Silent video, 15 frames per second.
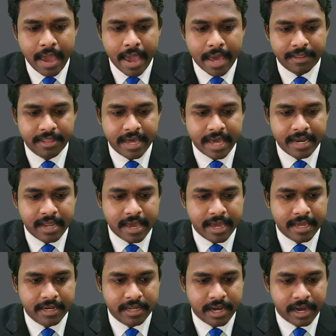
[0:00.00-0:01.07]
And then
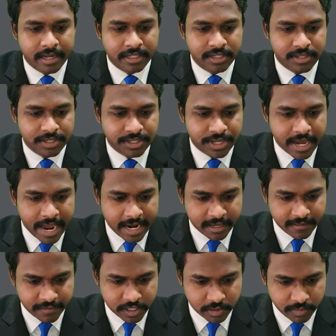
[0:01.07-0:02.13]
in continuity and
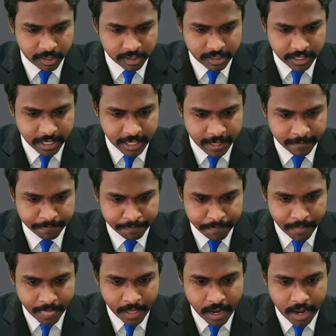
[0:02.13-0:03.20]
divisibility,
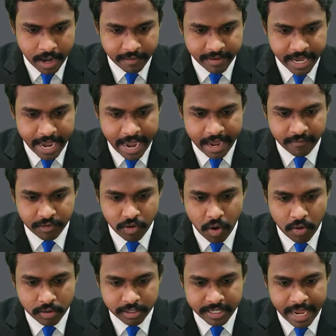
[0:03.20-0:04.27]
we have
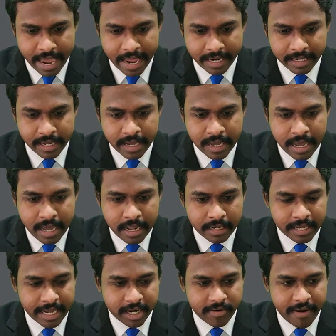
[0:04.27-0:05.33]
Rolle's and
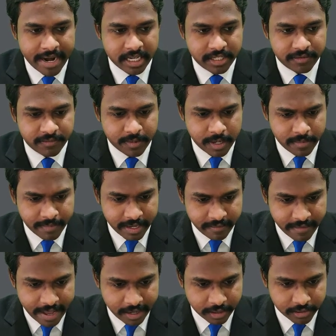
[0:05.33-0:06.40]
Lagrange's mean
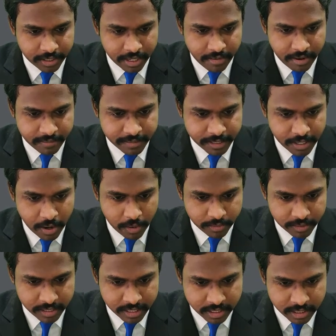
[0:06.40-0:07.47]
value theorem. So
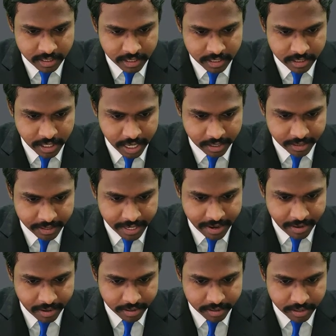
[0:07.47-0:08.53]
this is not
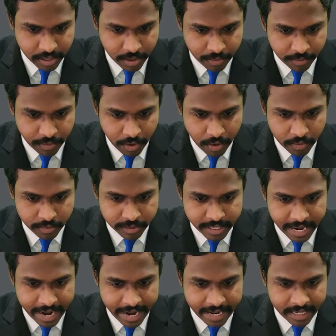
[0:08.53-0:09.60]
there. So Rolle's
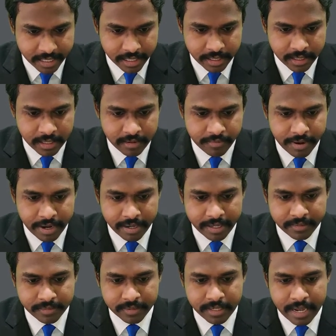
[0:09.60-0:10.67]
and
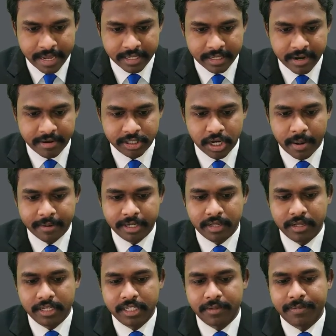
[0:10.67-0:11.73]
Lagrange's and their
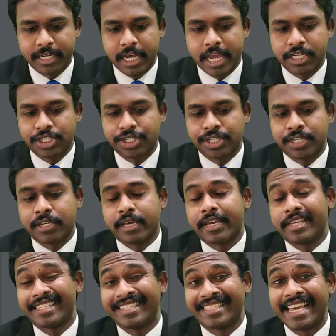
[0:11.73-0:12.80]
geometrical interpretation
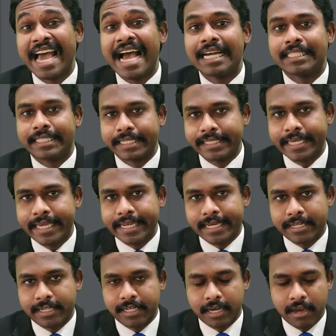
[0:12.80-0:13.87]
is
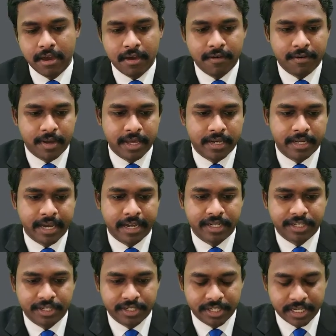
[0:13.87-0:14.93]
deleted in
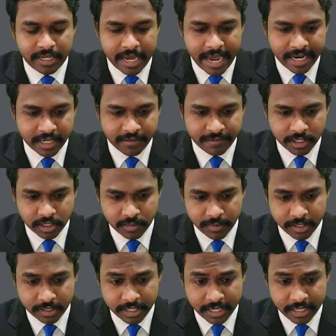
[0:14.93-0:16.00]
continuity and
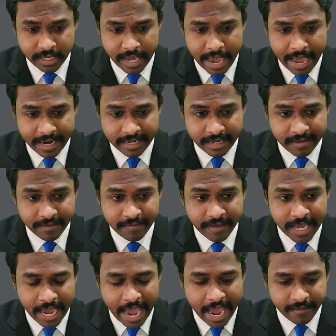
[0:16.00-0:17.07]
divisibility. And
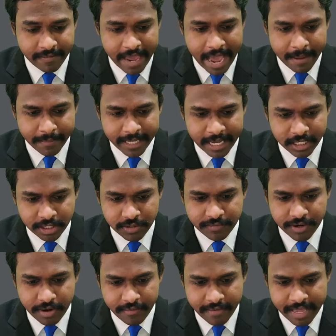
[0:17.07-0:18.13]
we have application of
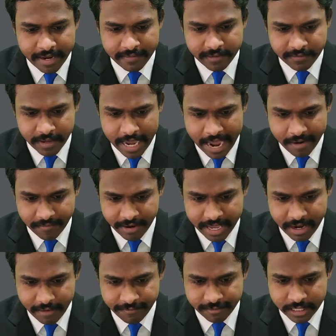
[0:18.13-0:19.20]
derivatives, we have
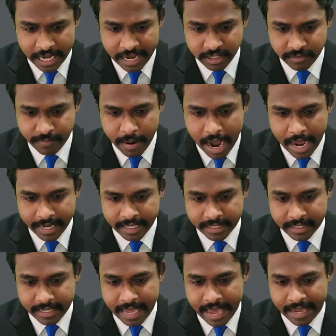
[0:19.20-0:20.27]
rate of change of
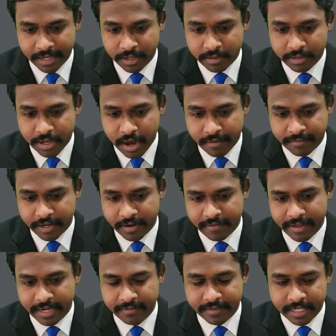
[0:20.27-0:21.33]
bodies and use of
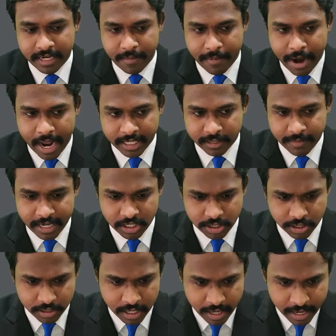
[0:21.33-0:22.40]
derivatives in
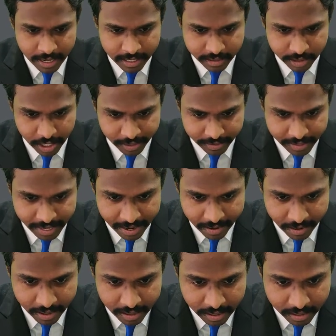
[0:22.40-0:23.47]
approximation is not
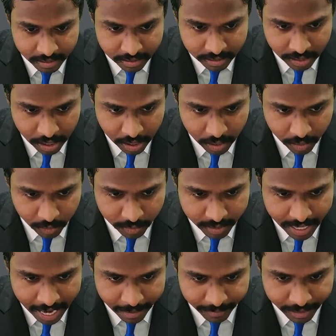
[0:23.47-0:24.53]
there. So in
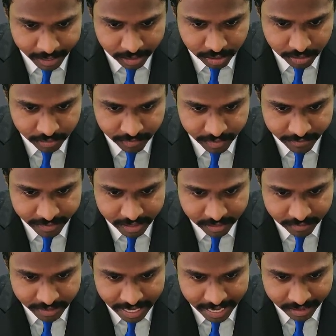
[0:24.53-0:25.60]
application
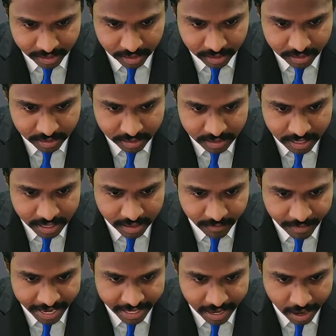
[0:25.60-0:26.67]
derivatives, as you can see,
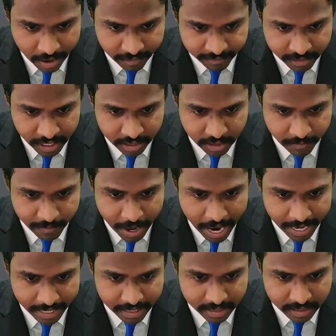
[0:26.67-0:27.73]
rate of change of
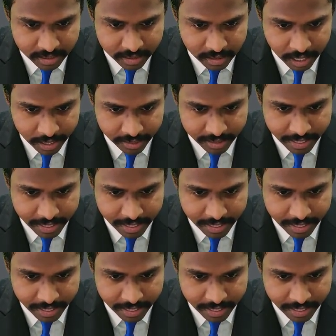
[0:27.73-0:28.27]
bodies is not